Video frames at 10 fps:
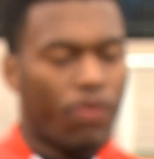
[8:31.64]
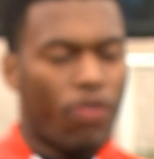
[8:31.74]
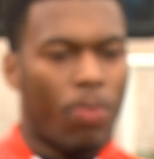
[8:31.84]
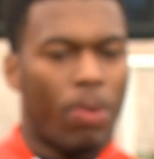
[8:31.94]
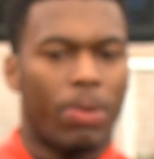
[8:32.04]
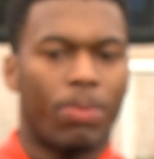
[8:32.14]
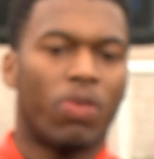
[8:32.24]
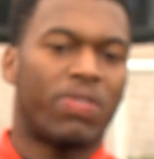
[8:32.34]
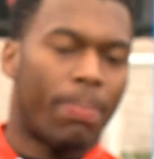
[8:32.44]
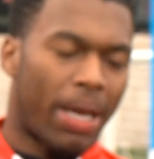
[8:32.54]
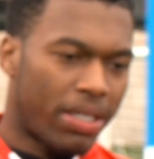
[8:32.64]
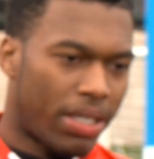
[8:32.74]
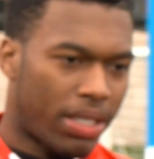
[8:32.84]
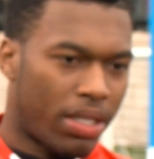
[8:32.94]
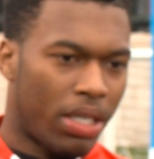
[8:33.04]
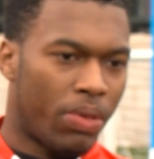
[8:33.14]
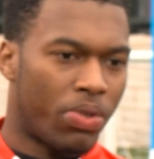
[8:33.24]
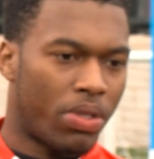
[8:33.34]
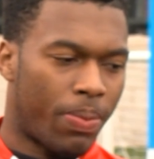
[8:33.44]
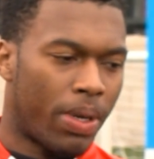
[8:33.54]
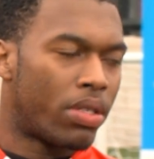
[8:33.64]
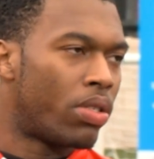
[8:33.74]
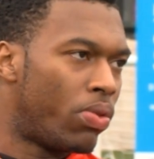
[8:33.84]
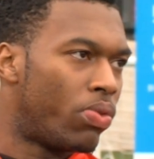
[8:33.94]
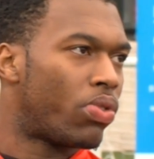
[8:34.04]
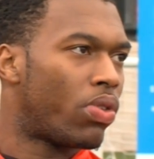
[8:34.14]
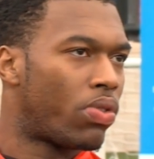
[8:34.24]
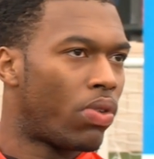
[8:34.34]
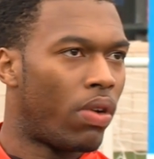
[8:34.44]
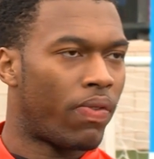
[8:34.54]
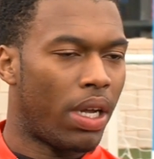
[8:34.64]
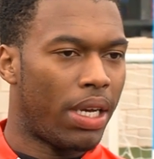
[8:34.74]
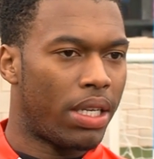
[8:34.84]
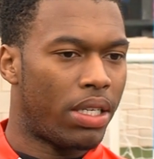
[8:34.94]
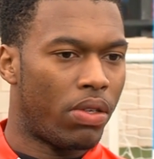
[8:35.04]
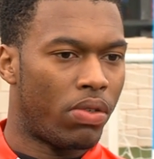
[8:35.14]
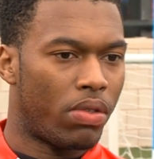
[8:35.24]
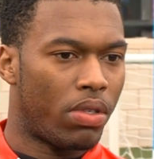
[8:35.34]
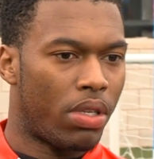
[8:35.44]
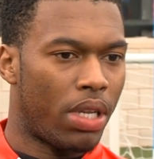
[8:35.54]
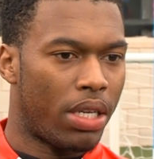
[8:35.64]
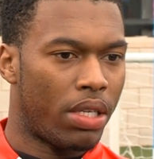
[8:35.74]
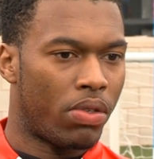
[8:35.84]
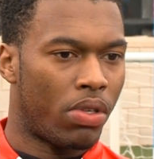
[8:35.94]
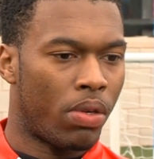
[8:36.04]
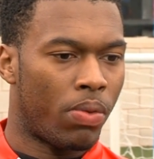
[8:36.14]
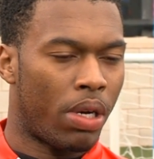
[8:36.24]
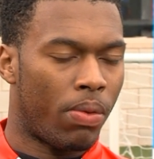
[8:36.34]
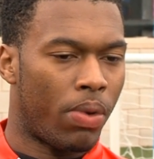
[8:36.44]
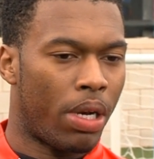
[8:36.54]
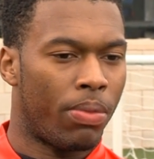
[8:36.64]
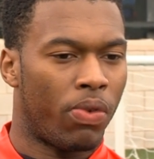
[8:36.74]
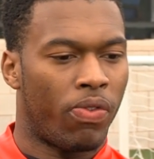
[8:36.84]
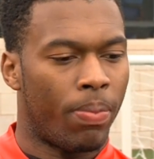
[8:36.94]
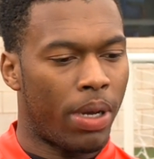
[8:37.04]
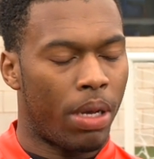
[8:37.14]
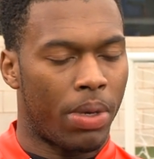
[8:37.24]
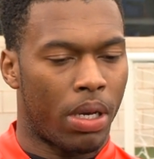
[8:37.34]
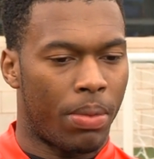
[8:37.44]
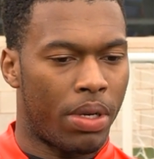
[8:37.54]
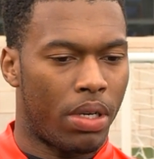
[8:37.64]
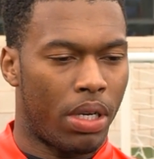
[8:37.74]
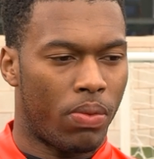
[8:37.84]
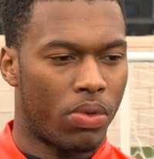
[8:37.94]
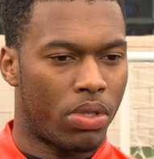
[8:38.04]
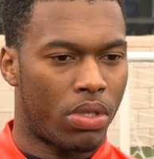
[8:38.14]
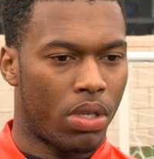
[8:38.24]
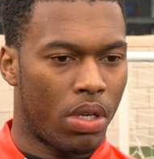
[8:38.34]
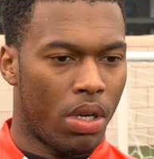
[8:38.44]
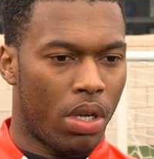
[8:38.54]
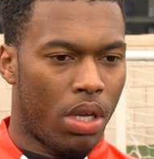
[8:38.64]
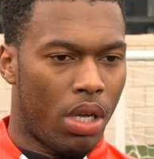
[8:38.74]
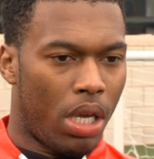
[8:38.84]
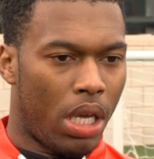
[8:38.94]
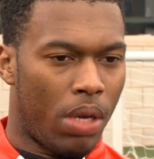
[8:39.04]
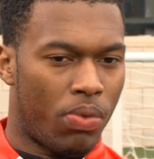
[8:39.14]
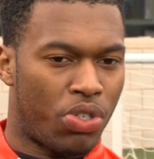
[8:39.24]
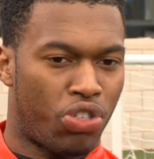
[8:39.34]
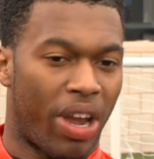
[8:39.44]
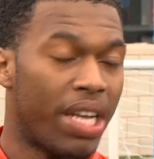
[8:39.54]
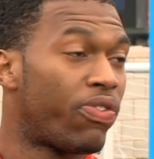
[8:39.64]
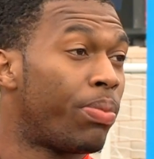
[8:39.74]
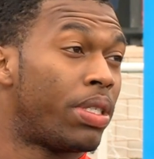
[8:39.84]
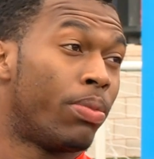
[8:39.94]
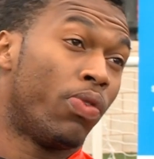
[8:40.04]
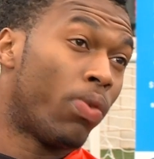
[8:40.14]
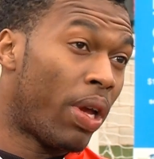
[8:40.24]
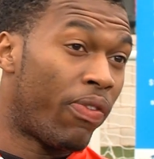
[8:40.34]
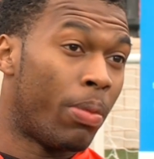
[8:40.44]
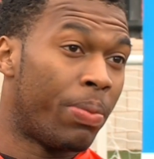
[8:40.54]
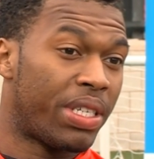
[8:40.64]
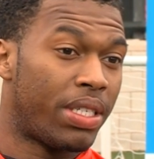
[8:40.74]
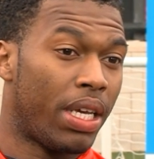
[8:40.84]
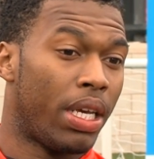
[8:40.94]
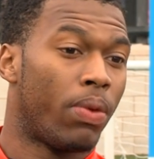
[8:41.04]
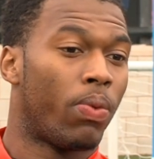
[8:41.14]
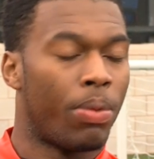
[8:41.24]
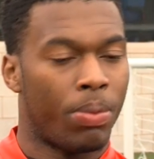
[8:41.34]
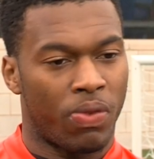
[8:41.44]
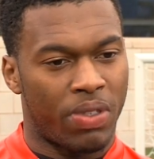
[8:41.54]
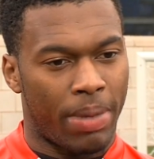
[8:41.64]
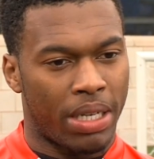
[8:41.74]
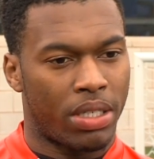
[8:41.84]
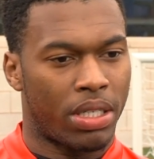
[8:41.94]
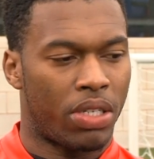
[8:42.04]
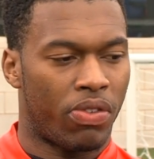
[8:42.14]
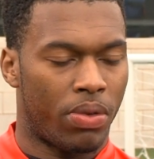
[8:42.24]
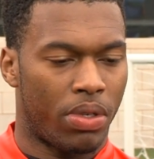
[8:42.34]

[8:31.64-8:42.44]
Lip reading: when we moved to Manchester. He was the person who sort of got that deal done when I moved from Birmingham, and it was strange for me to move away from a big city. When we moved to Manchester,